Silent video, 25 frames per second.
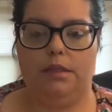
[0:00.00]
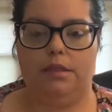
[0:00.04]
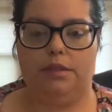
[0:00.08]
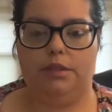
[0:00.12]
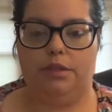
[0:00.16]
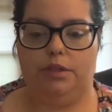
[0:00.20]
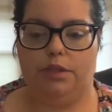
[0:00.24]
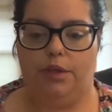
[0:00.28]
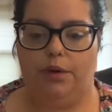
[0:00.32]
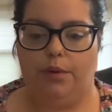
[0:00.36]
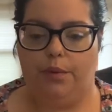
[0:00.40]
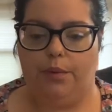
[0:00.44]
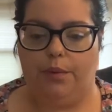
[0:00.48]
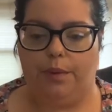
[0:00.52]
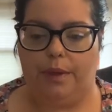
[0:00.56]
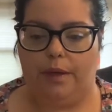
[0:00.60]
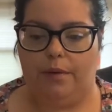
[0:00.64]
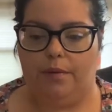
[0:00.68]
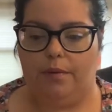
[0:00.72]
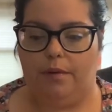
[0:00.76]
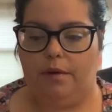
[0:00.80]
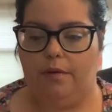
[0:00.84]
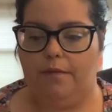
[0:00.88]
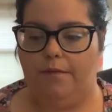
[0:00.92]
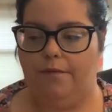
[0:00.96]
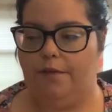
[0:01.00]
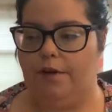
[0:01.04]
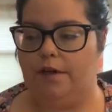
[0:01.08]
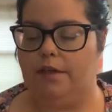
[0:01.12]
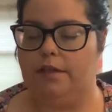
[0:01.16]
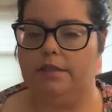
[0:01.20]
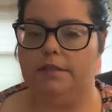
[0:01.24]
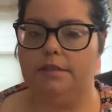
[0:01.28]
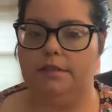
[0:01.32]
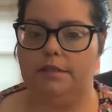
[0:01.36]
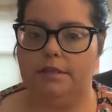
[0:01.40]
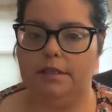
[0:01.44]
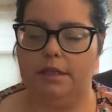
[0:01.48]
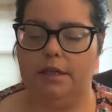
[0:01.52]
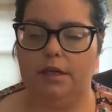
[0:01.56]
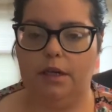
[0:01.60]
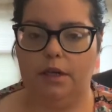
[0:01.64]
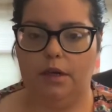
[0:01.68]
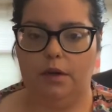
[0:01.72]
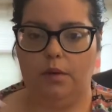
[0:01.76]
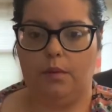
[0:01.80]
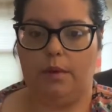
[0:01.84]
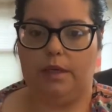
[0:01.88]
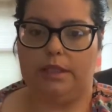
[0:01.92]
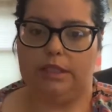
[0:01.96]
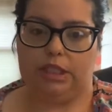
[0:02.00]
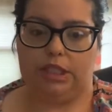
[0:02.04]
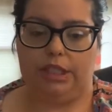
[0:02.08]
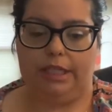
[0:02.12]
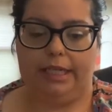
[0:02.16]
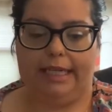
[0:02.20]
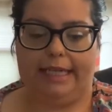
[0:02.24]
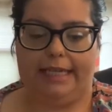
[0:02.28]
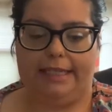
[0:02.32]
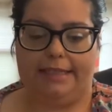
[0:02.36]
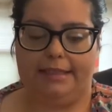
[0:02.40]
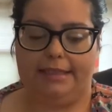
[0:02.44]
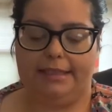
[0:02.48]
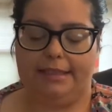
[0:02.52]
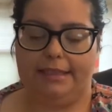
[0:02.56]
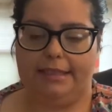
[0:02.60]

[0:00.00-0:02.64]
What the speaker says: So we will first wash our hands.